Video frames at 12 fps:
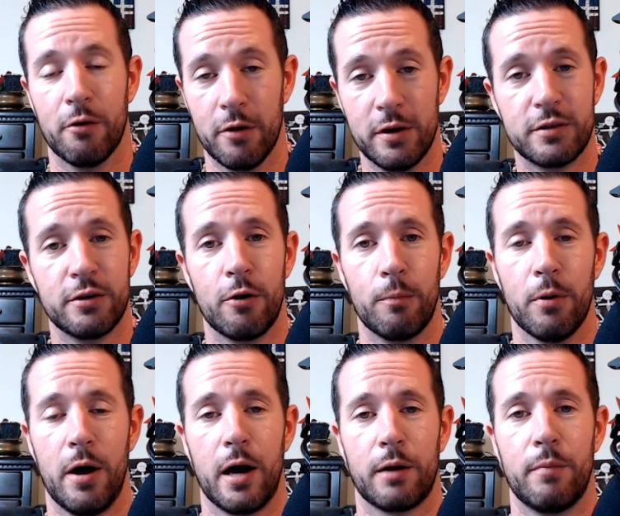There is no
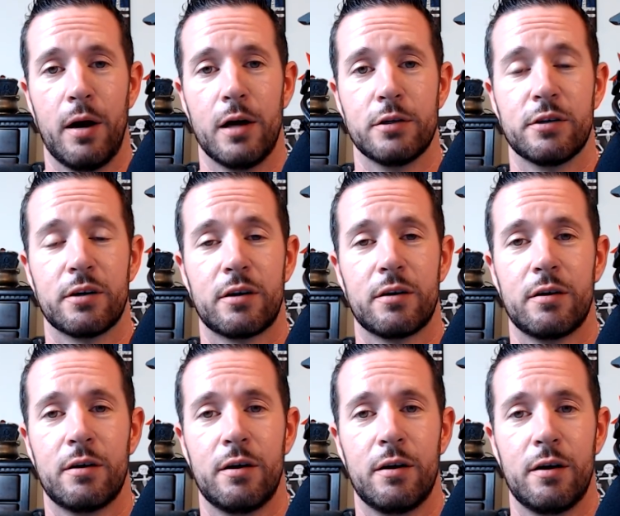black
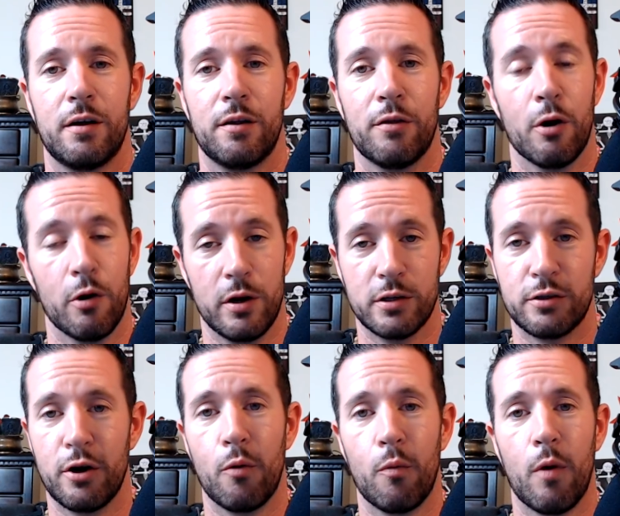magic. There
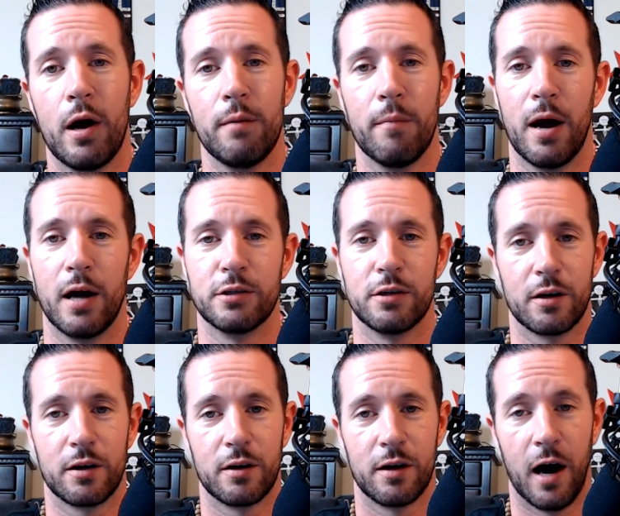is no white
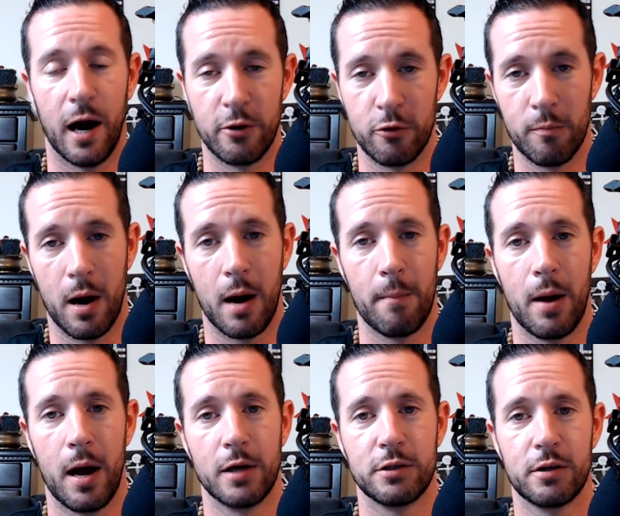magic. I do my
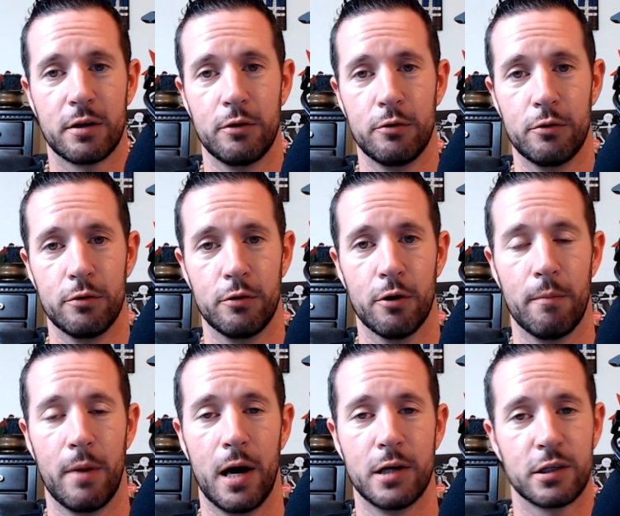magic, you do
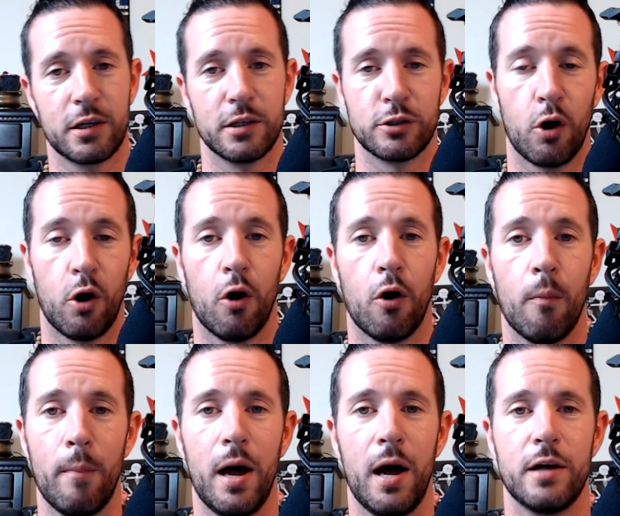your magic. It's
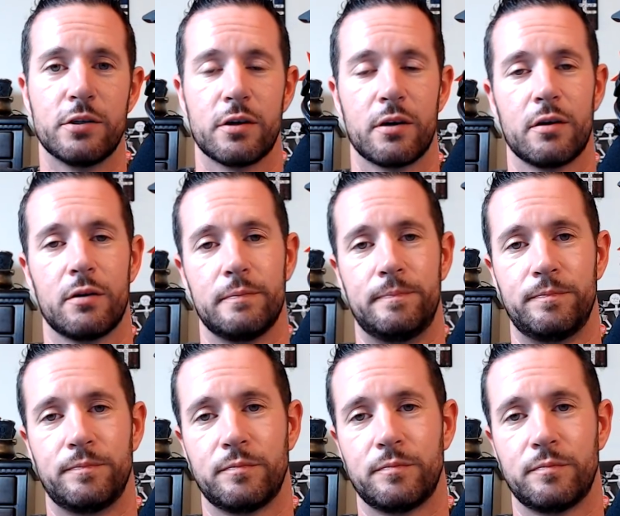all magic.